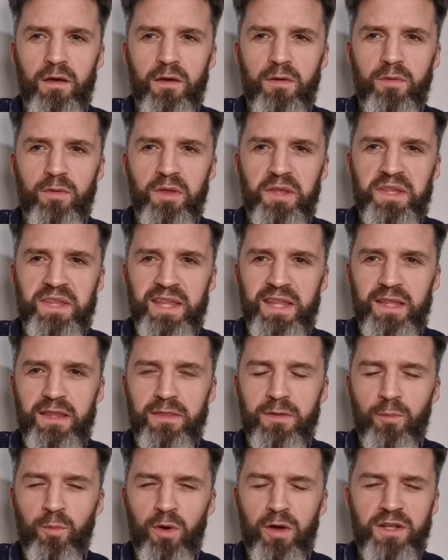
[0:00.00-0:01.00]
I always
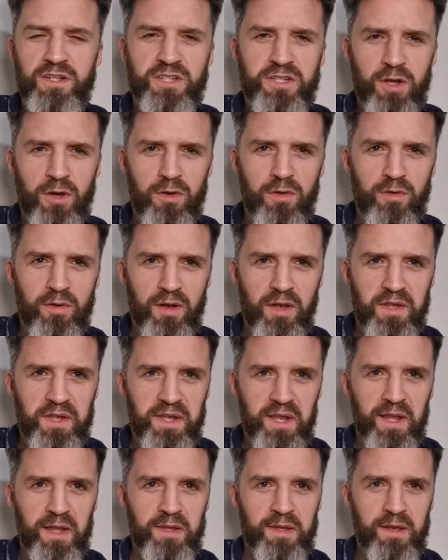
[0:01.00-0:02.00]
think the word
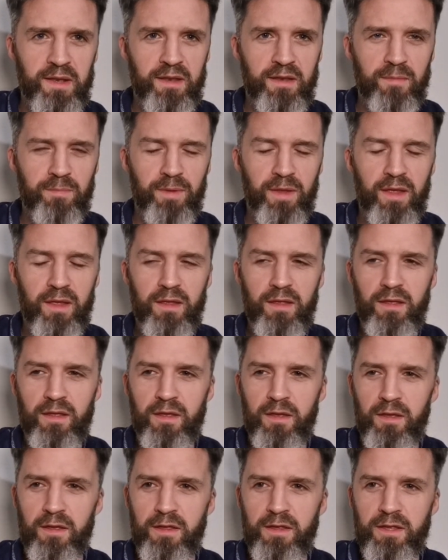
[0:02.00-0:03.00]
tolerance is a little bit
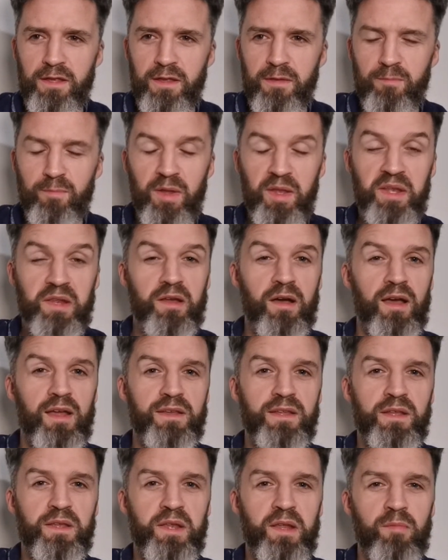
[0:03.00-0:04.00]

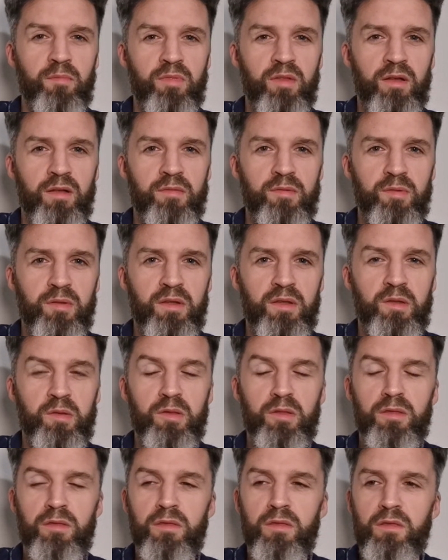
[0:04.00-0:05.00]
misguided sometimes,
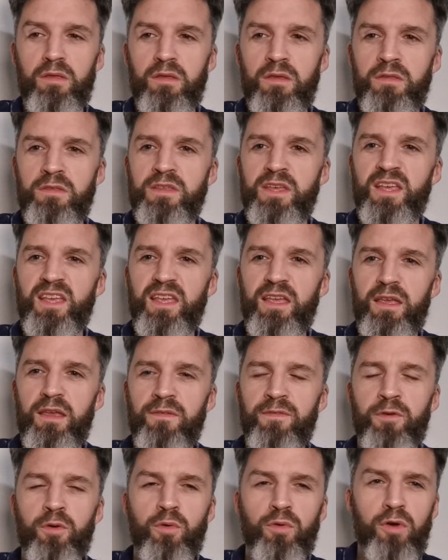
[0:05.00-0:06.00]
because you think
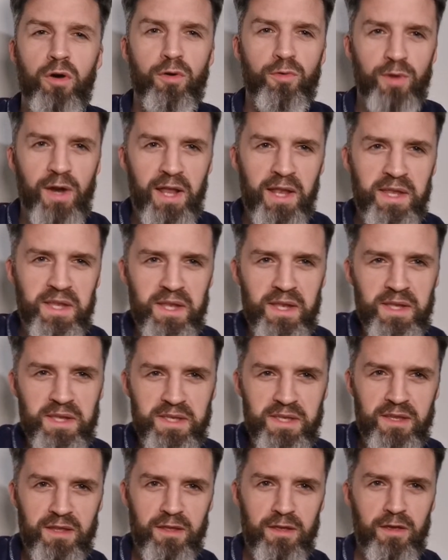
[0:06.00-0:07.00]
if you're not
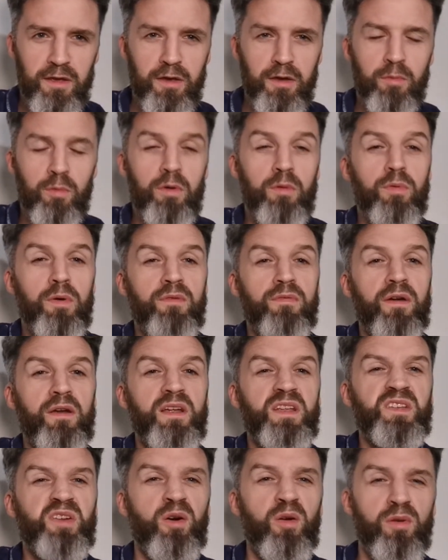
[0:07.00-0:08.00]
racist, well, we're
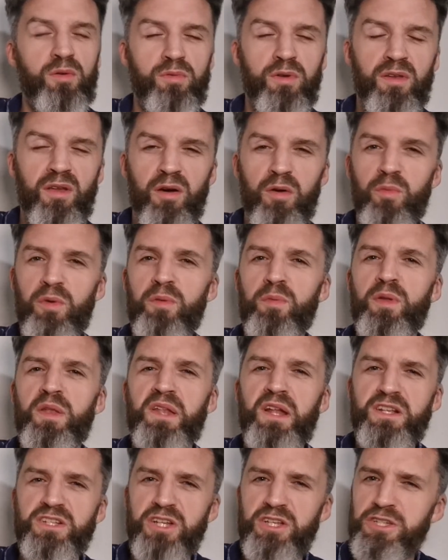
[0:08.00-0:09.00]
very tolerant, aren't we? We're
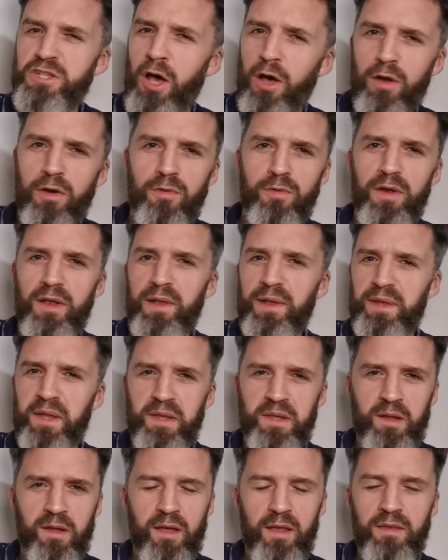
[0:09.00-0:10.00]
such a tolerant
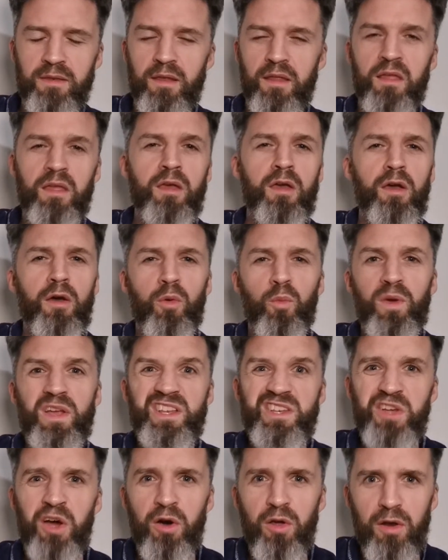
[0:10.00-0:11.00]
society.
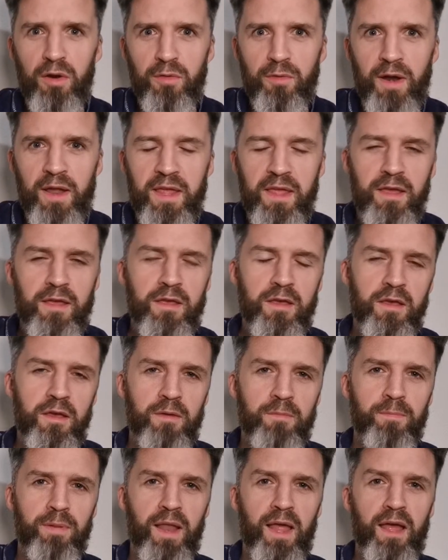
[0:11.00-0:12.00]
We tolerate
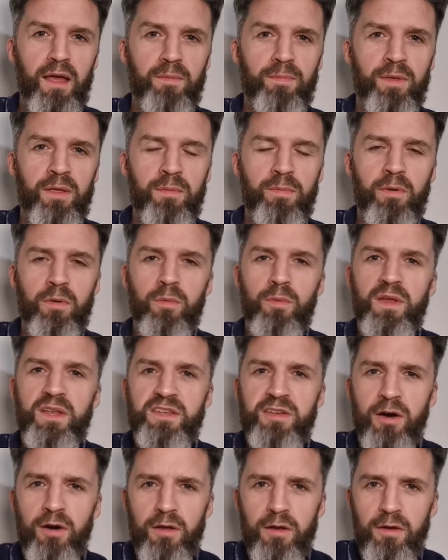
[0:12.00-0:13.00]
black people. We
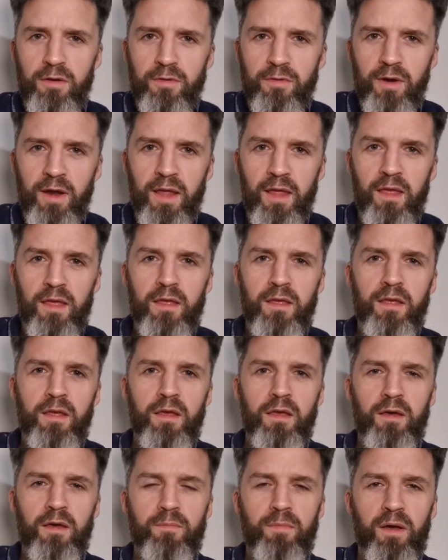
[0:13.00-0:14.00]
tolerate
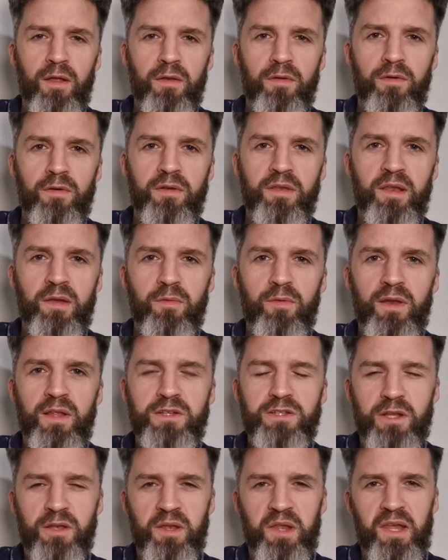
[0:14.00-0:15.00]
minority
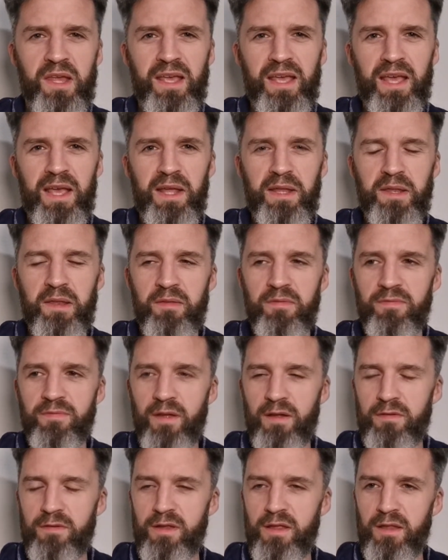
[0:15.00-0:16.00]
religions. It's a
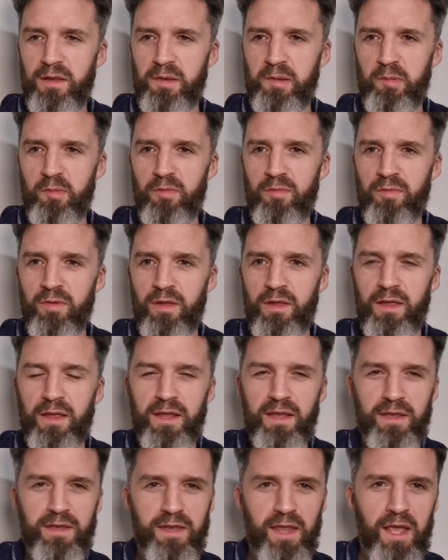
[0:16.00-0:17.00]
very sort of
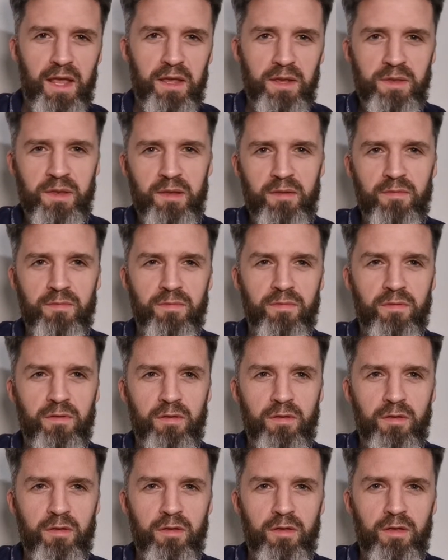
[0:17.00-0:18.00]
negative
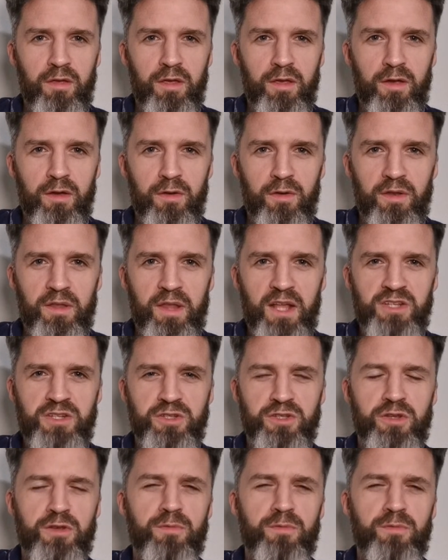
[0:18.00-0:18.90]
connotation.